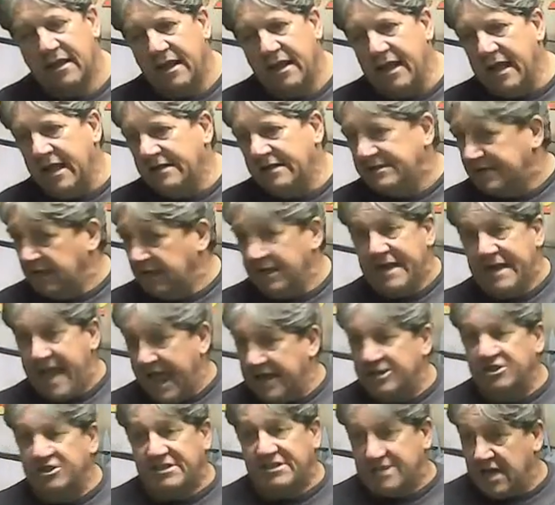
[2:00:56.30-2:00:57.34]
until it
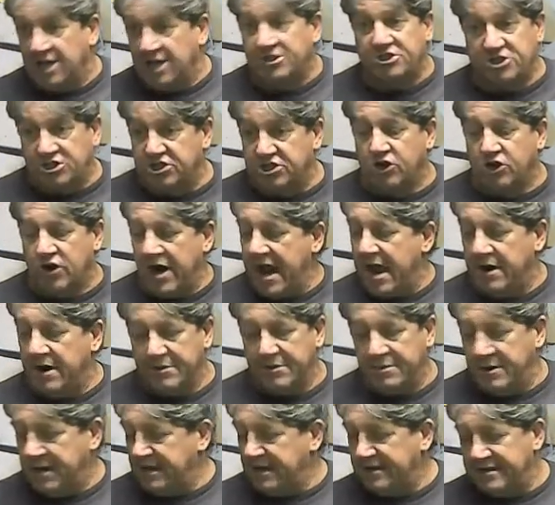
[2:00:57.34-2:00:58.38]
actually touches the
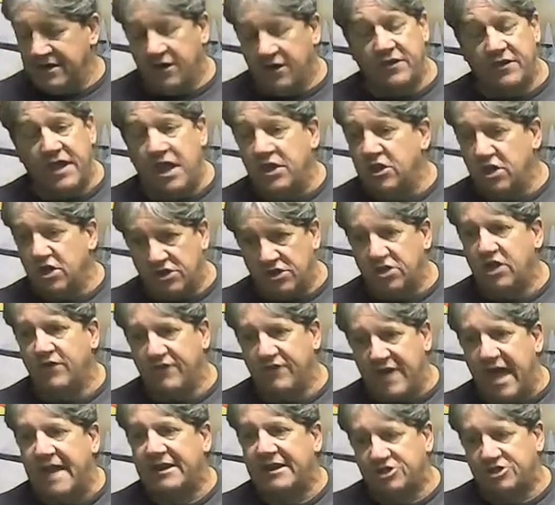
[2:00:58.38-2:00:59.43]
ground. Until then, you've
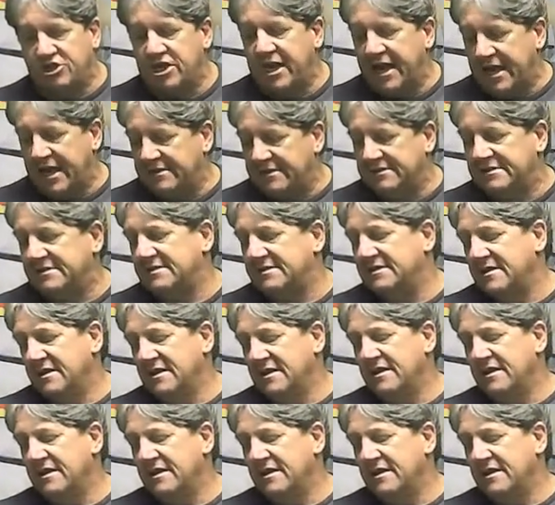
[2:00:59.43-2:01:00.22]
got a chance.